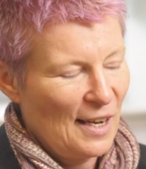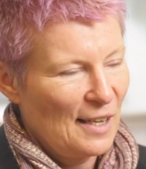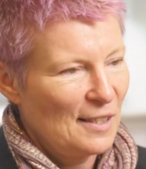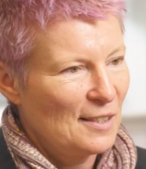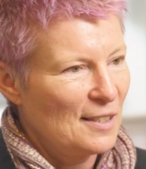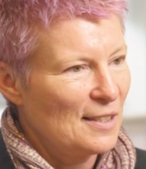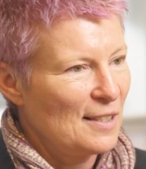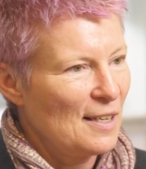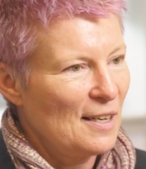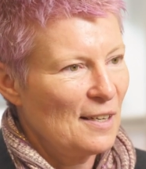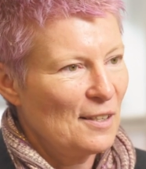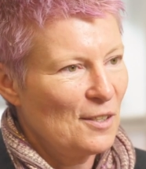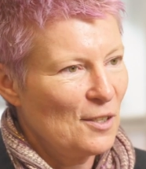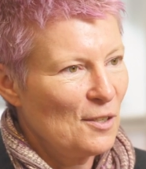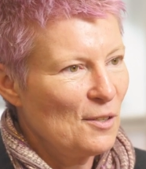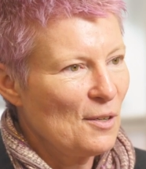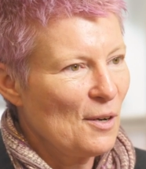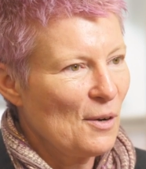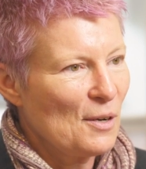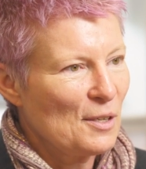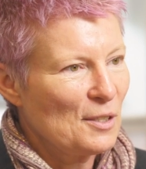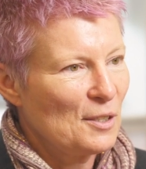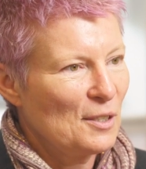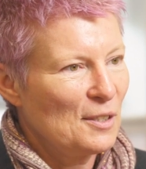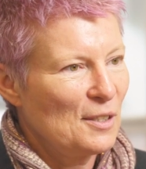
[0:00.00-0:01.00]
Do you
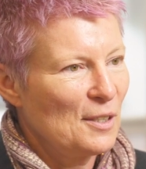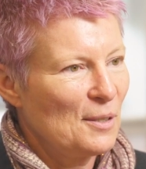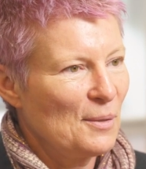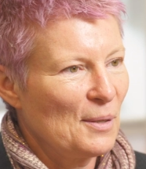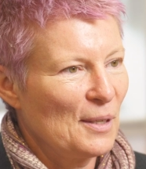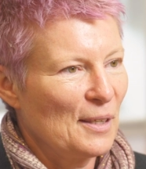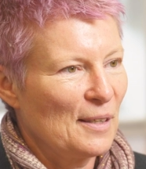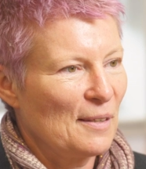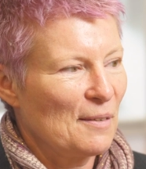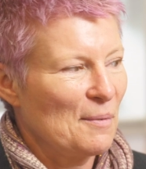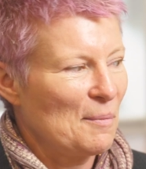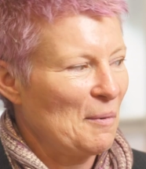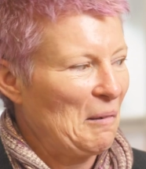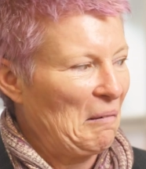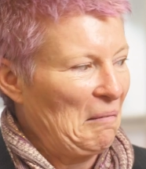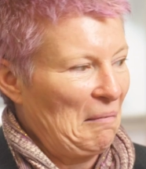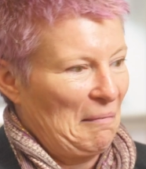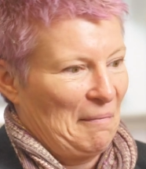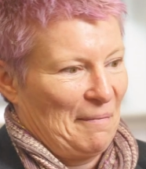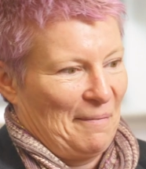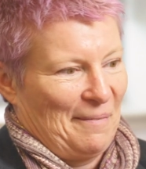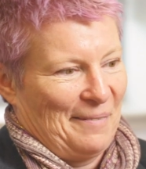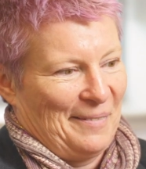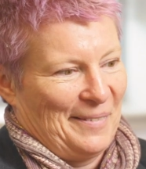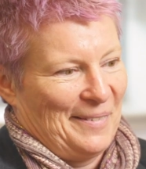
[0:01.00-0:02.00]
know how to do it? And I'm like,
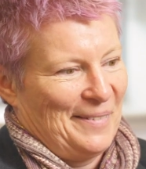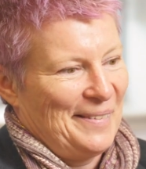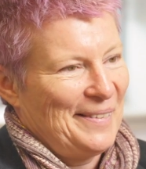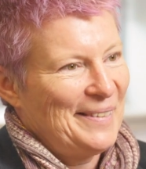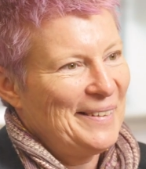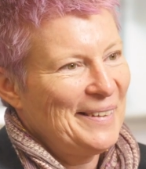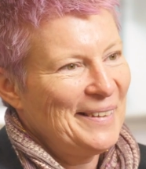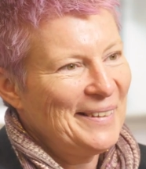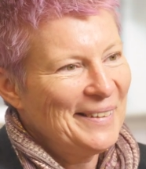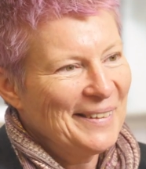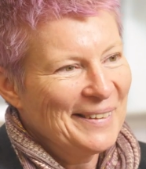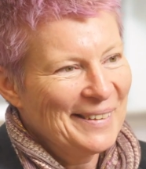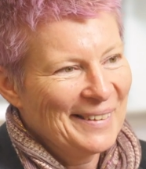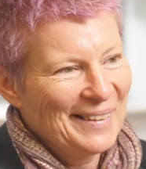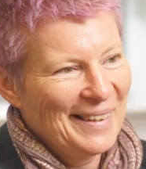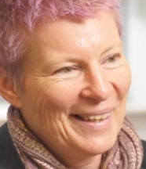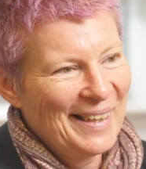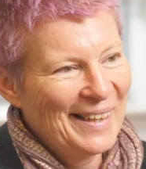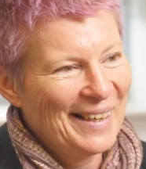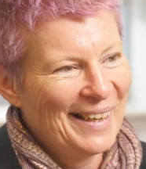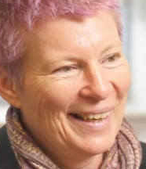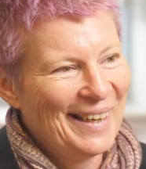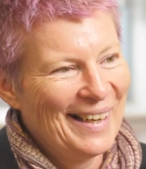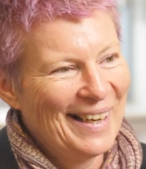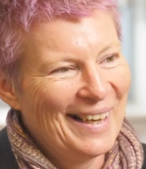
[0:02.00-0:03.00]
I don't
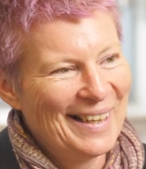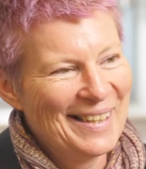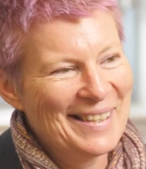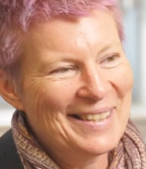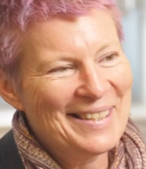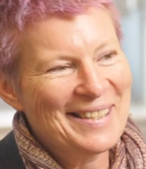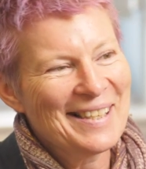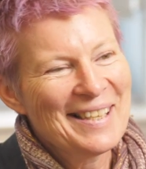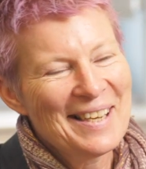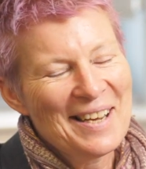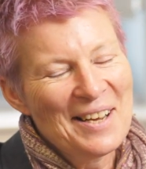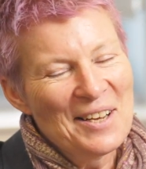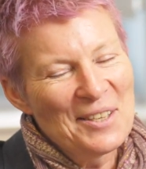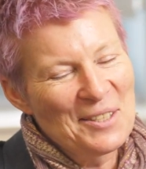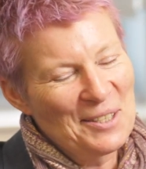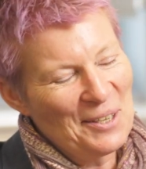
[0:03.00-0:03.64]
know.